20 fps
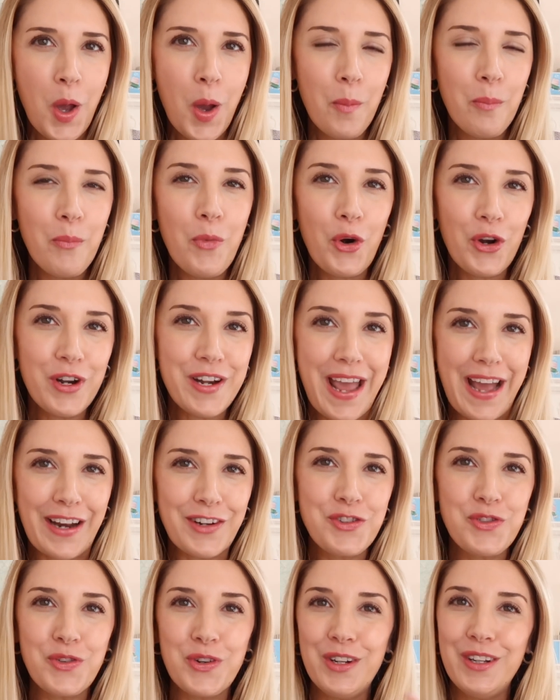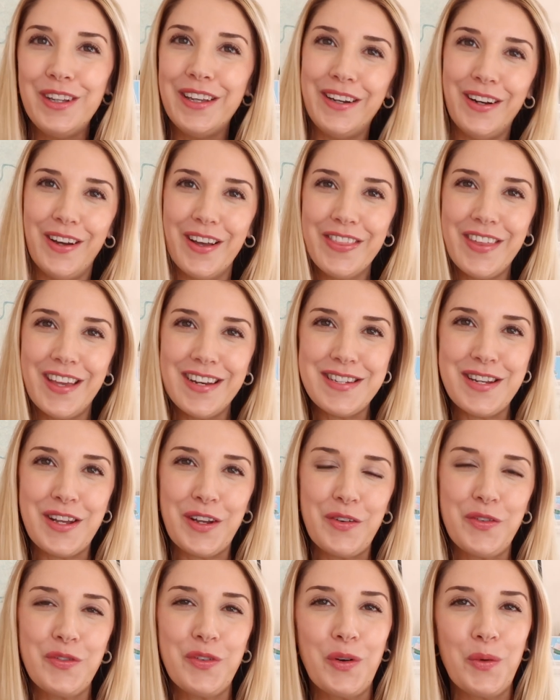more natural and
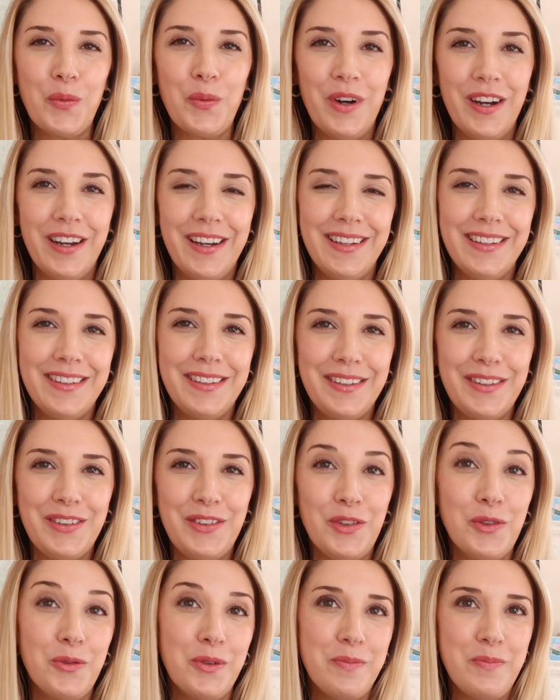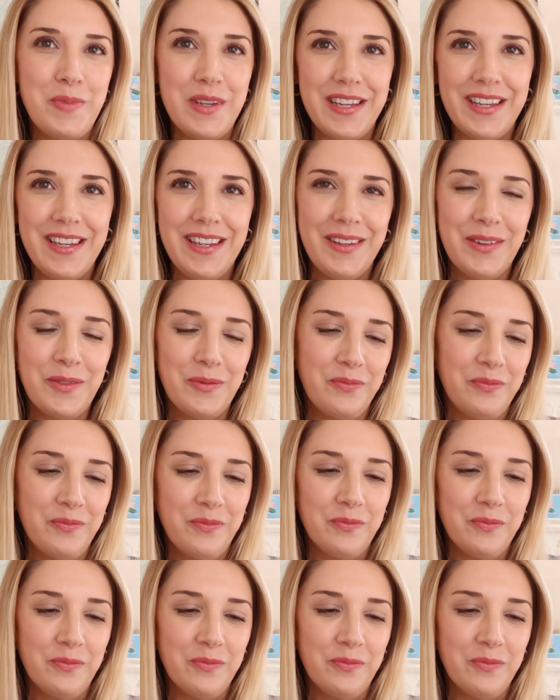authentic for what you would be